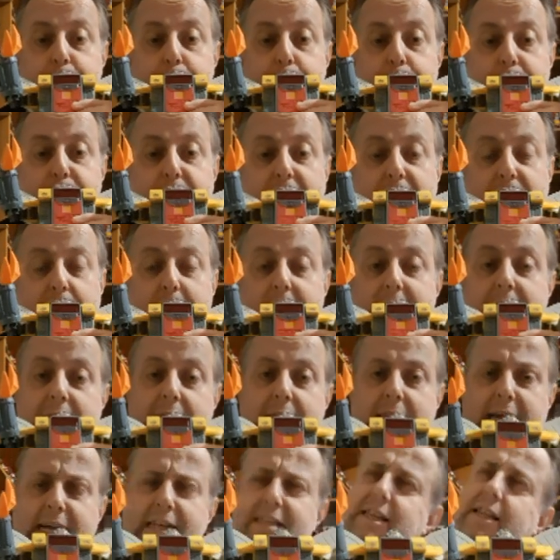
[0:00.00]
Preferably the
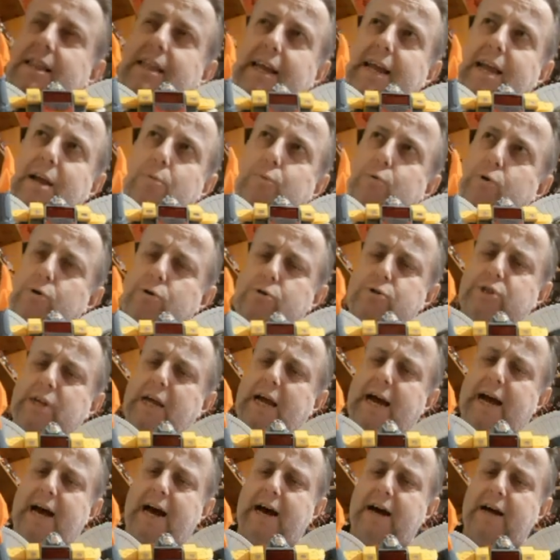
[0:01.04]
legs, I think it was,
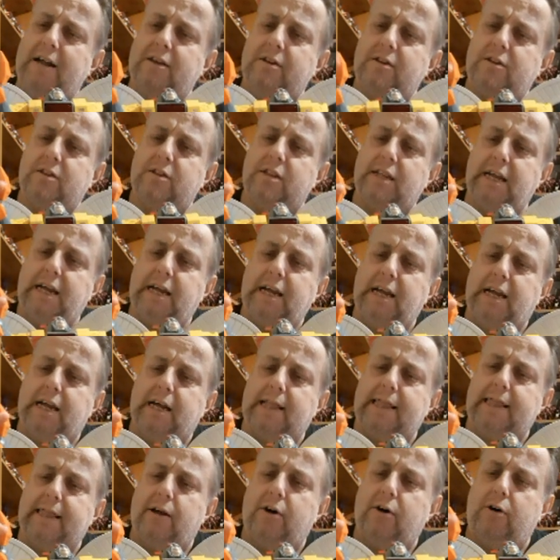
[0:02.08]
and the
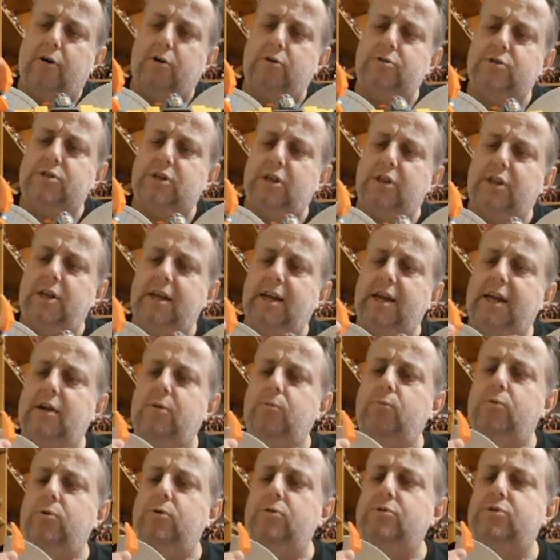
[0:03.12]
claws, I think
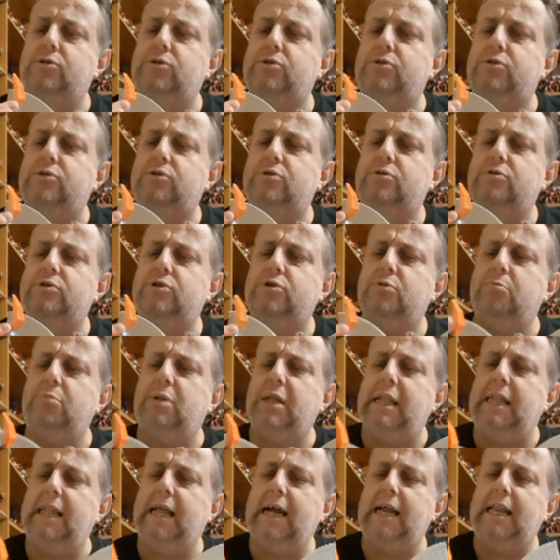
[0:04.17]
it was,
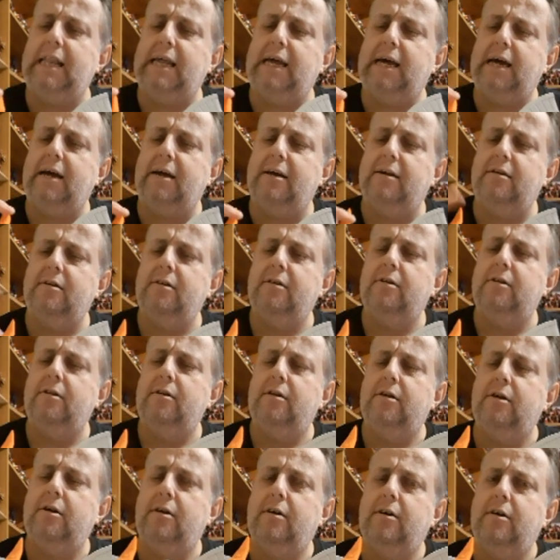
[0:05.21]
something like that.
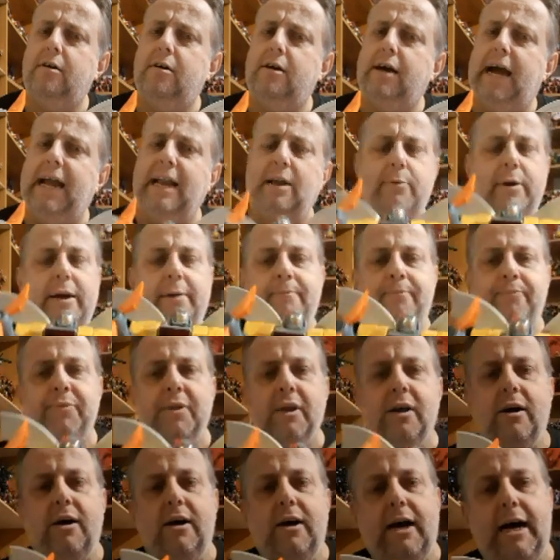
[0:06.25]
Anyway,
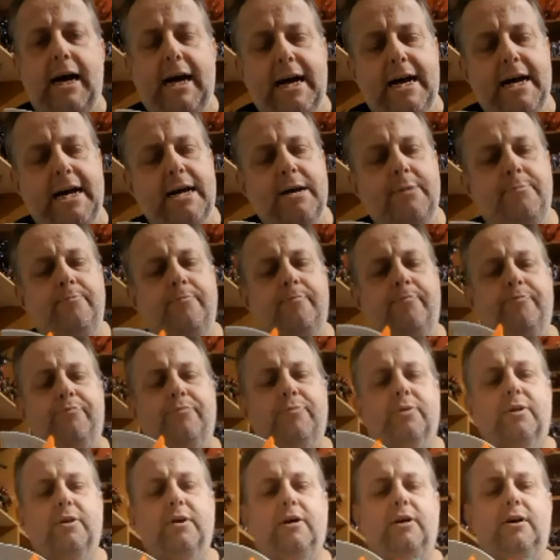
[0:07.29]
and
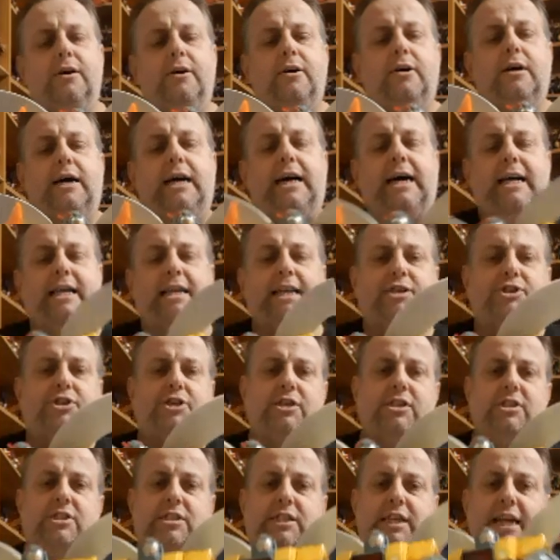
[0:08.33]
as you
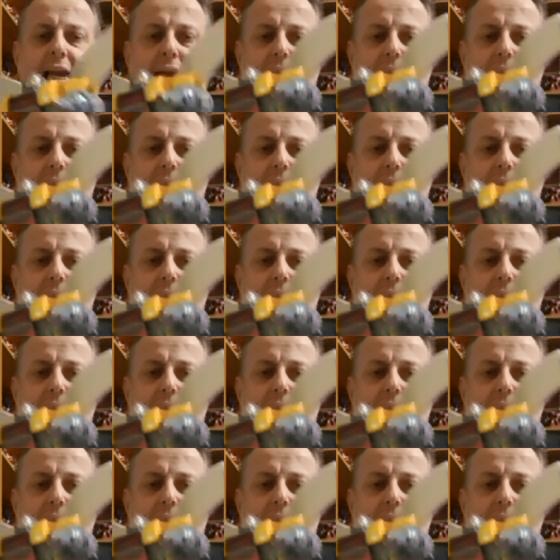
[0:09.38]
can see,